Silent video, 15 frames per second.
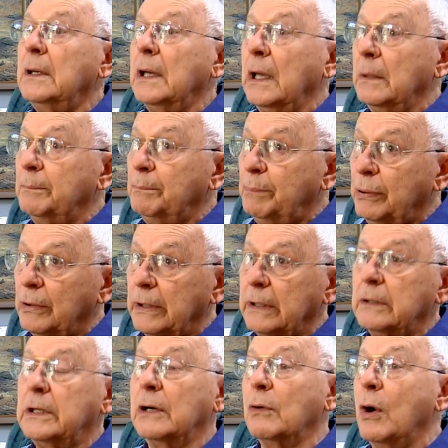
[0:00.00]
and
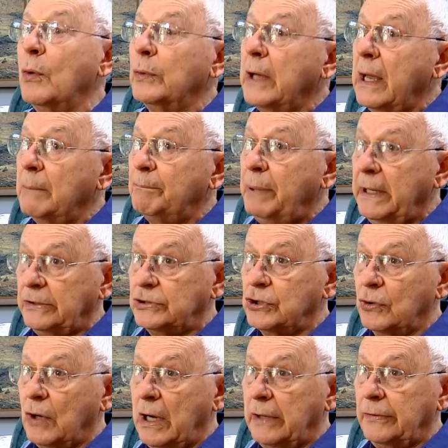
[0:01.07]
put their own damn
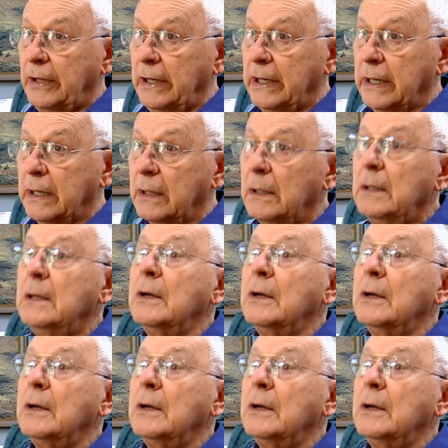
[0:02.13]
picture on there,